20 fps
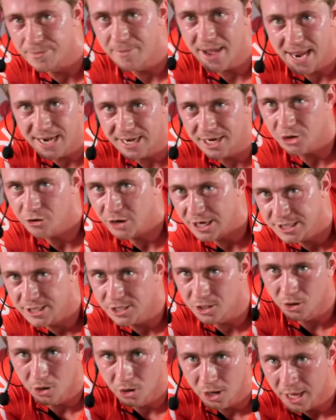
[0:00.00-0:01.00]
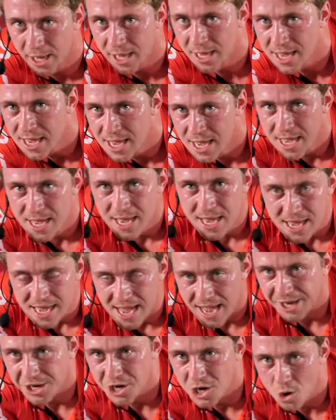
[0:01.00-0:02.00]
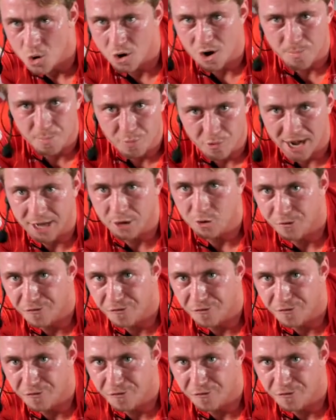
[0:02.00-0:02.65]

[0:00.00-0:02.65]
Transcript: are made of crystal and you don't want to break